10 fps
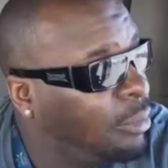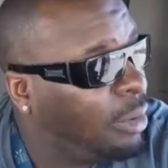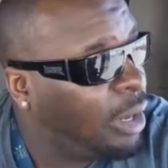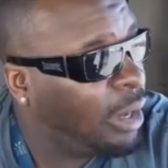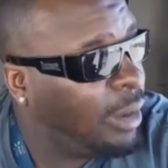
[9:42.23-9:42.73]

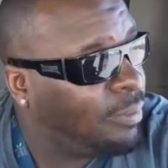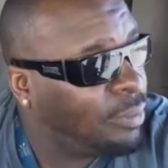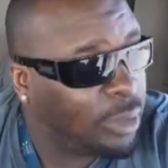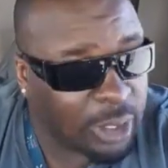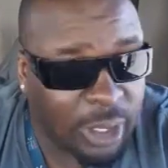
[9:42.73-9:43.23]
But
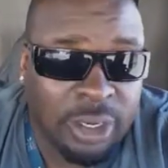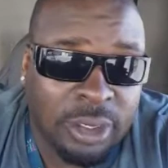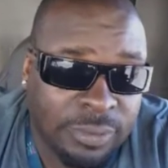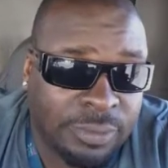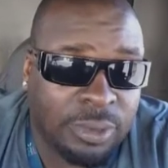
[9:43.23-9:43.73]
there
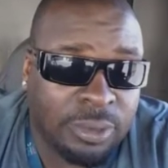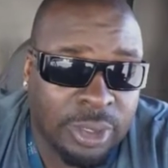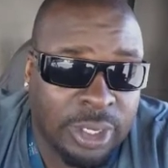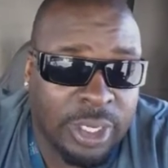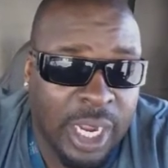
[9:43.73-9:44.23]
are a few
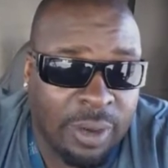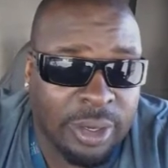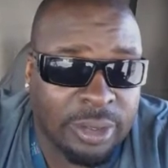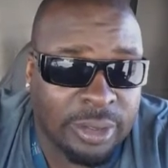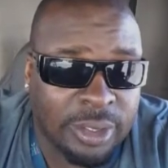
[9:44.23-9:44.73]
good
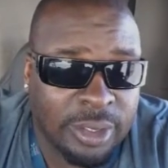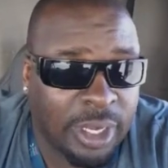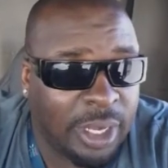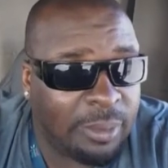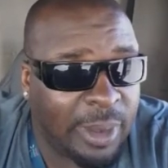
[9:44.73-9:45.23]
carriers
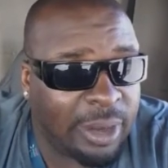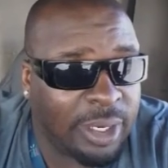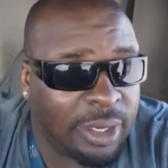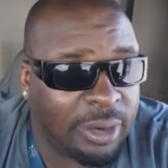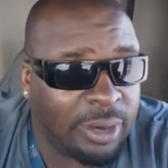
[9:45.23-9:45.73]

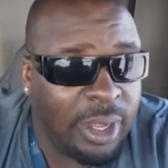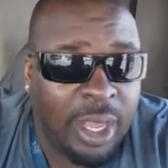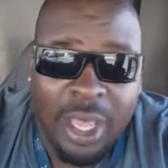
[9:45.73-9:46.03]
out here.